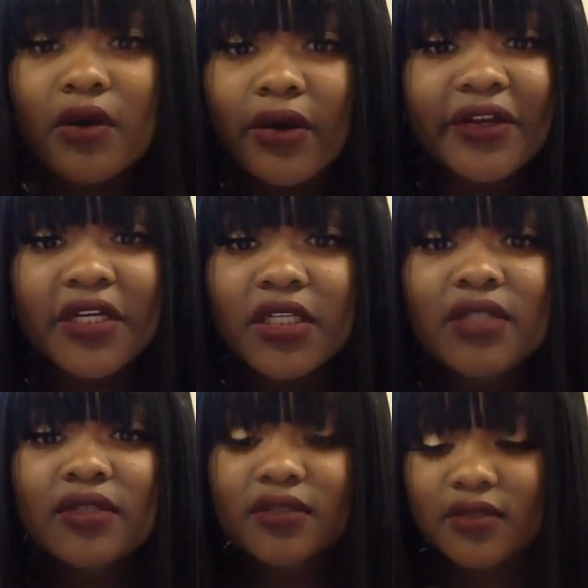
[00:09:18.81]
are
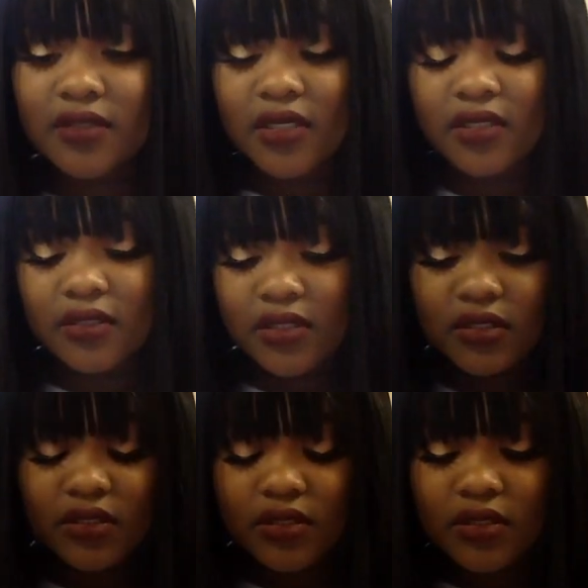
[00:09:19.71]
done, and
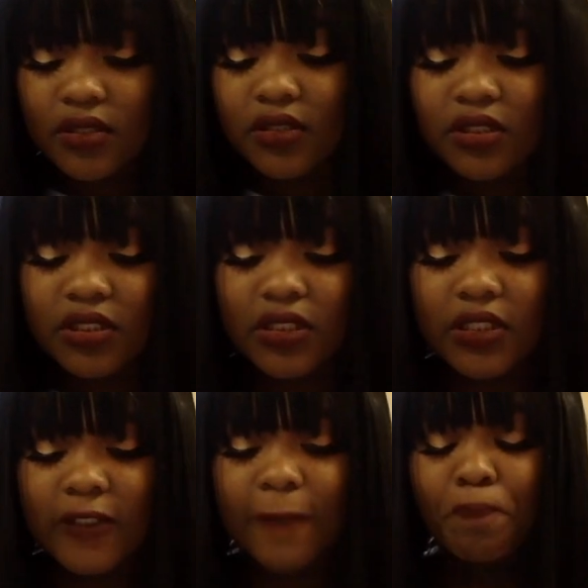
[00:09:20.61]
it's just
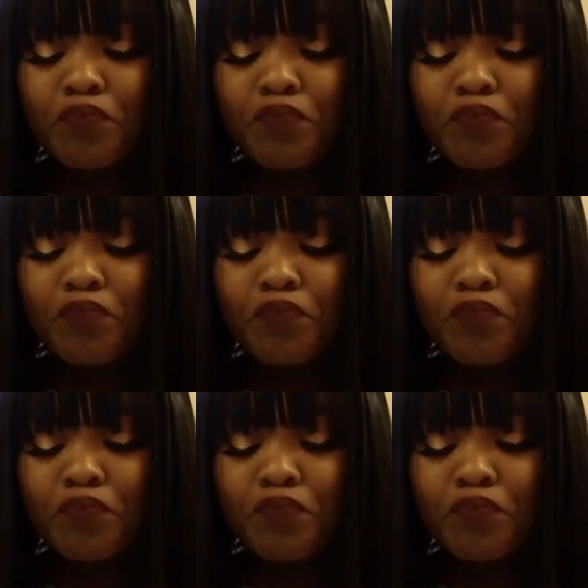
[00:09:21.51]
easy.